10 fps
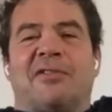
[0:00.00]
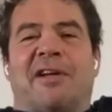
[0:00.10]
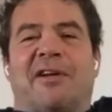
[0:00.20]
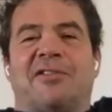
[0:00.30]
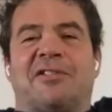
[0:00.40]
a
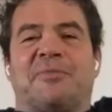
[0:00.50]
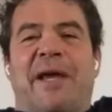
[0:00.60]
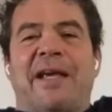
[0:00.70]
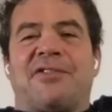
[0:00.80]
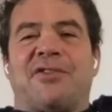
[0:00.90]
good
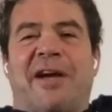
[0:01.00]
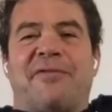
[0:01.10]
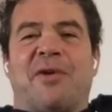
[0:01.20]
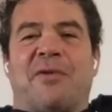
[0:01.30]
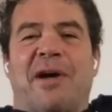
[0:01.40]
space you have
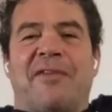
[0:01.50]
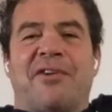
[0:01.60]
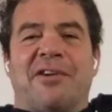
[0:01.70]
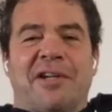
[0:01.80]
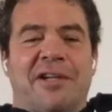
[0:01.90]
to arrive
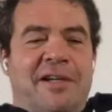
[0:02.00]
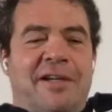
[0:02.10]
early